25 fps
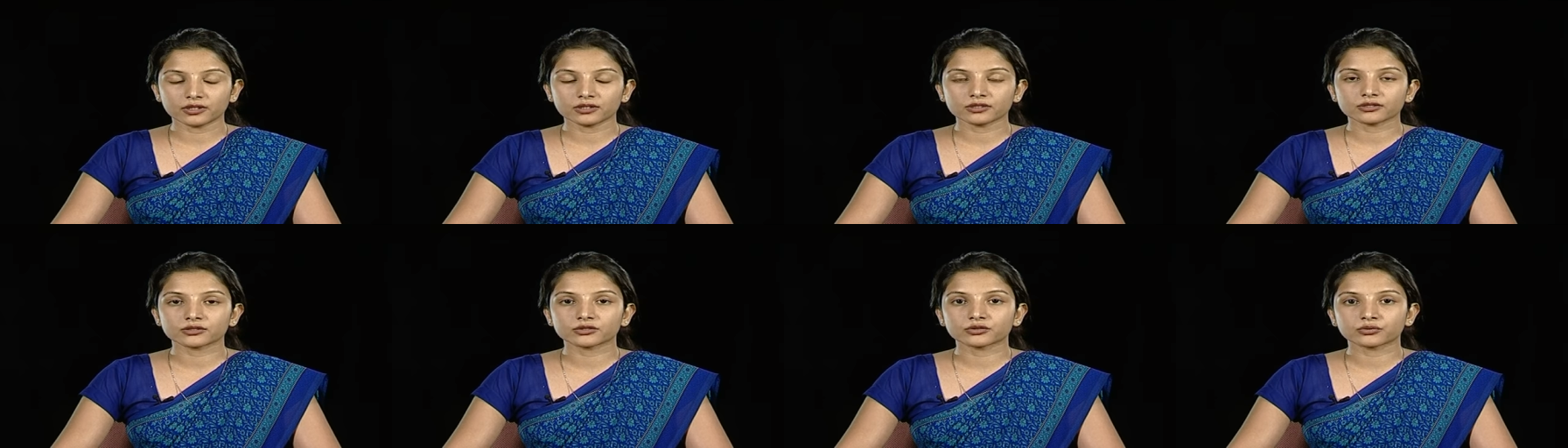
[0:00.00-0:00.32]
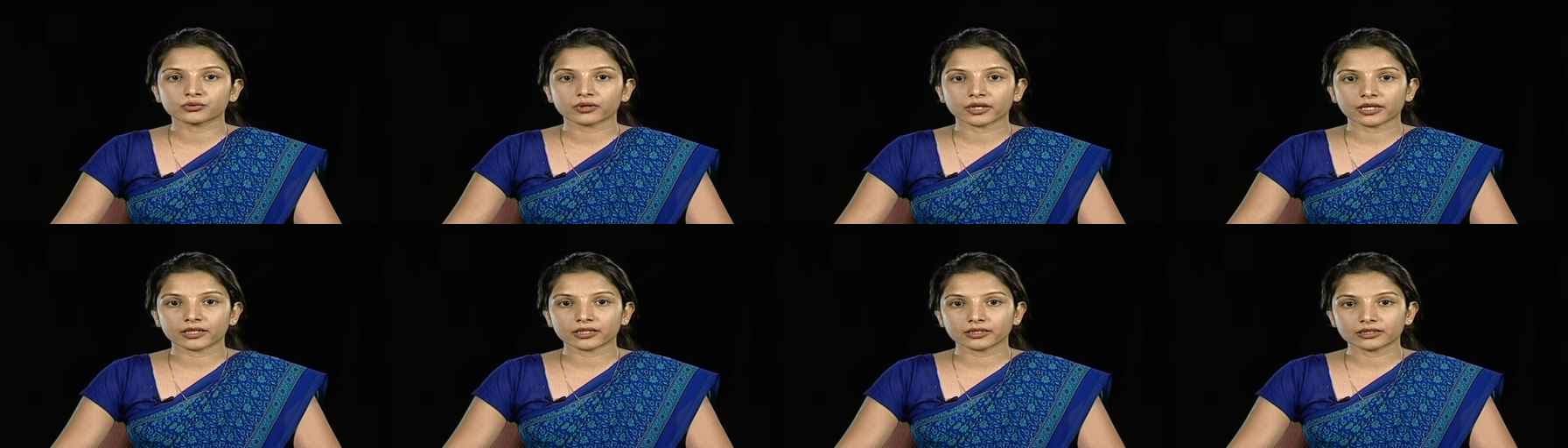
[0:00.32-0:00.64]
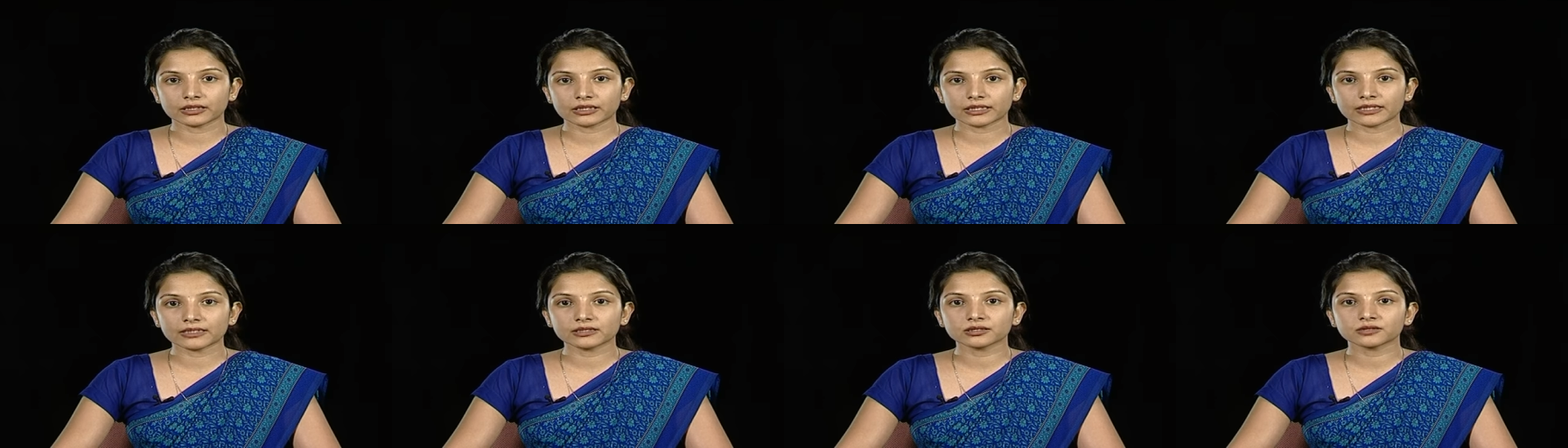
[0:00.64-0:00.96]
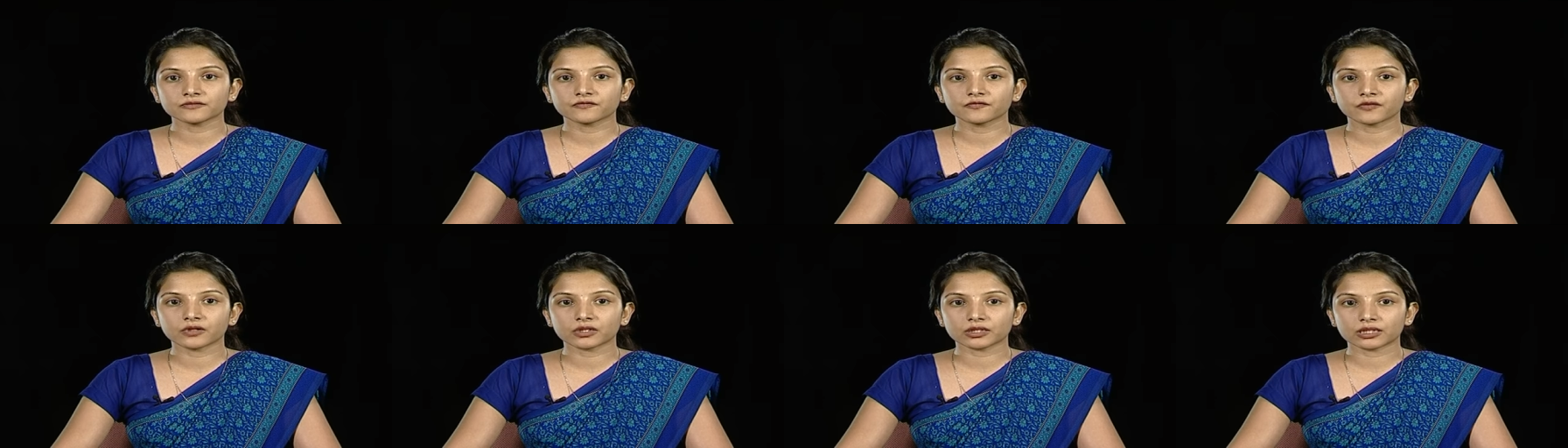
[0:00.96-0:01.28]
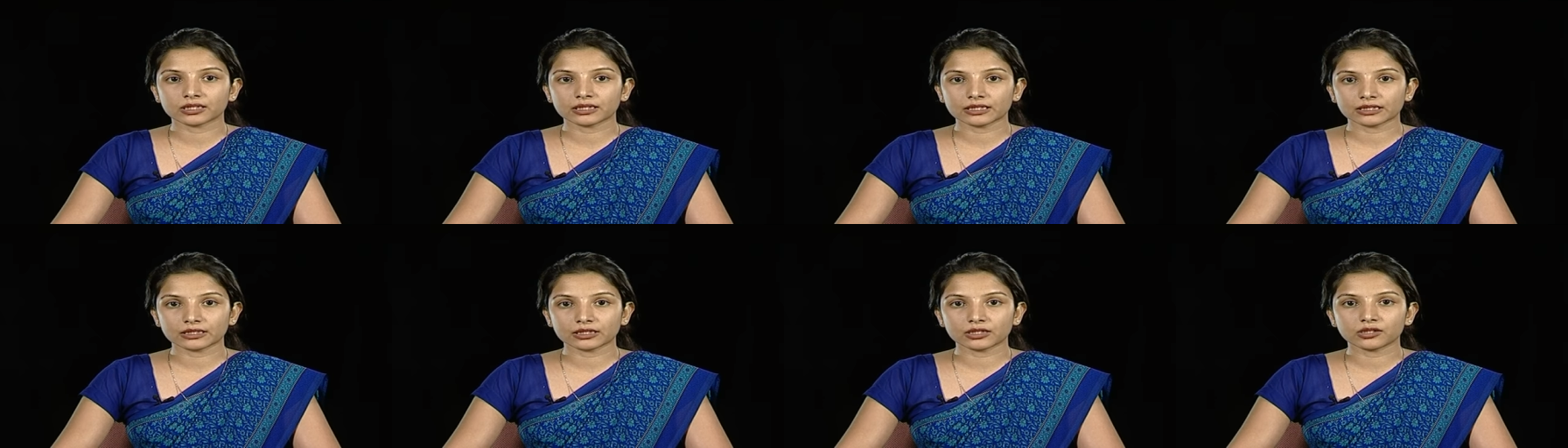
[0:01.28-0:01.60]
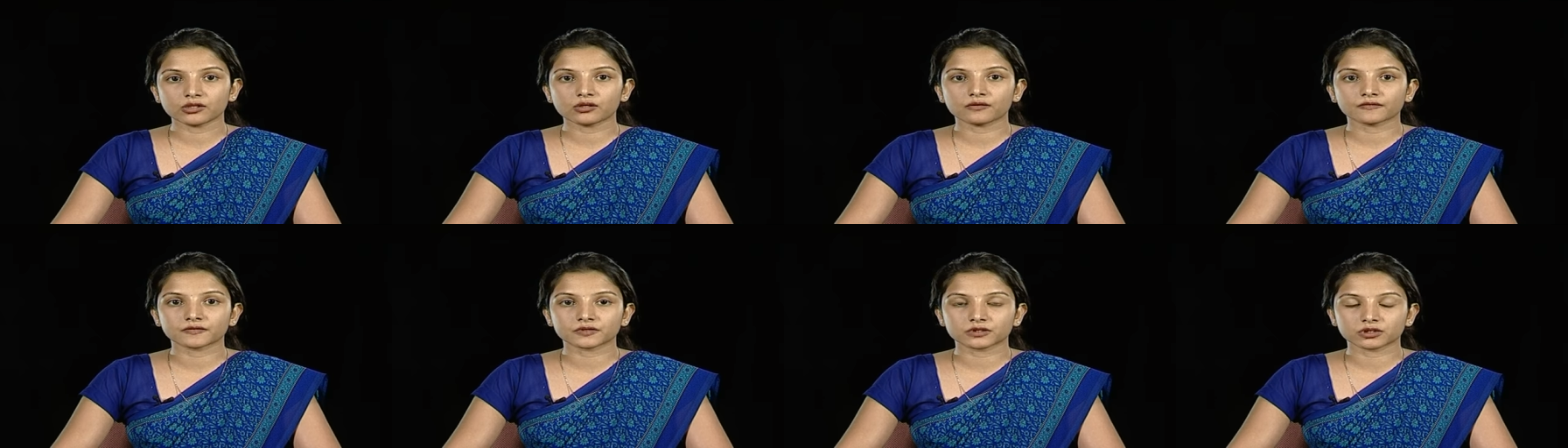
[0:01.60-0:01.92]
to increase fertility
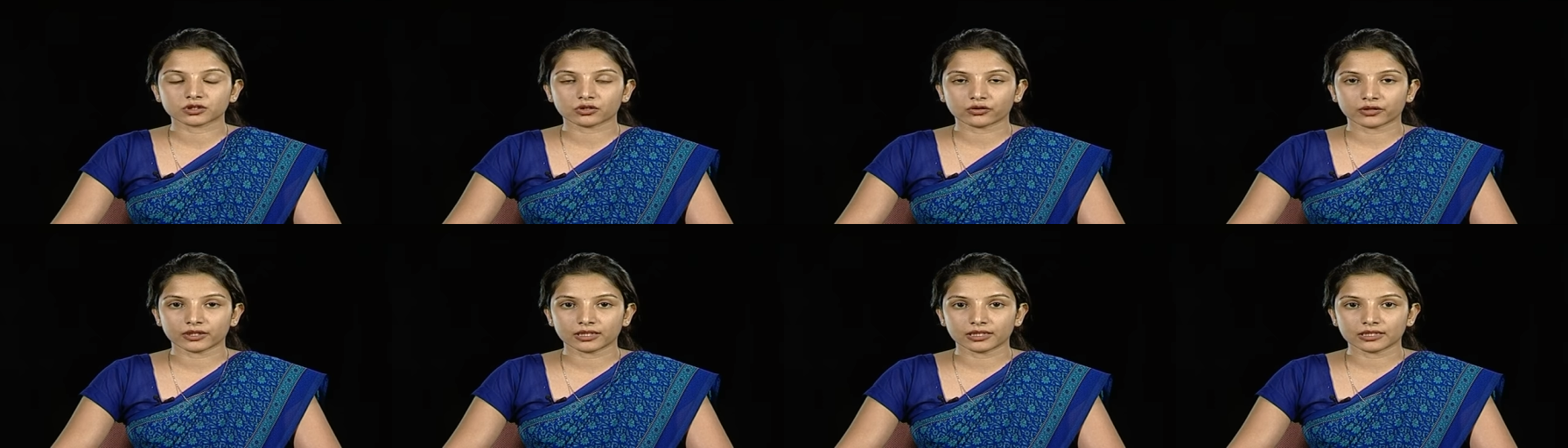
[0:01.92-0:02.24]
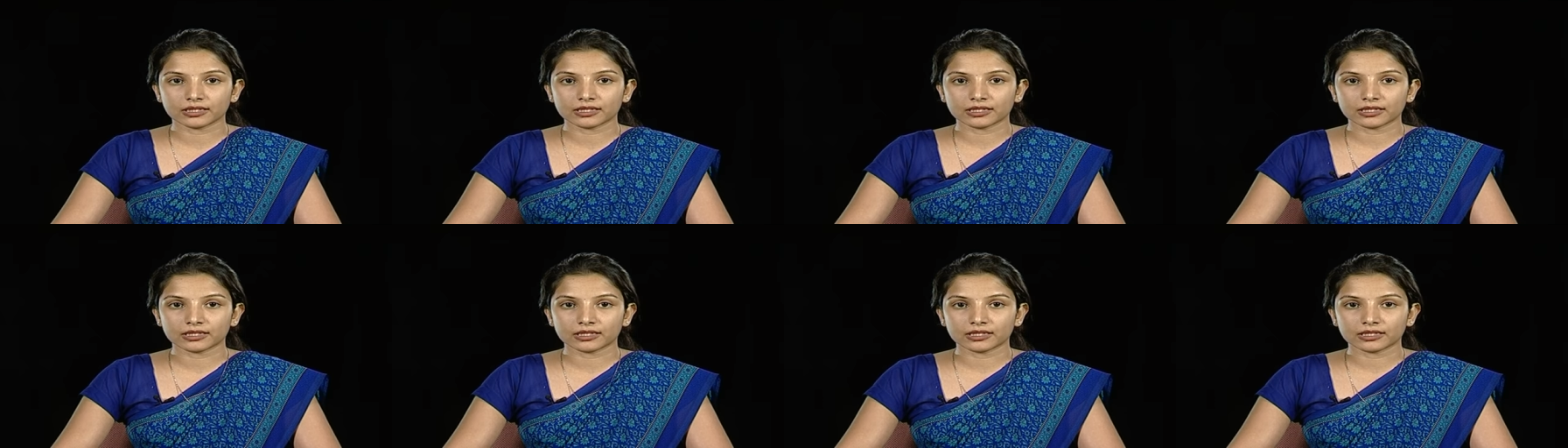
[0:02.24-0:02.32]
of soil.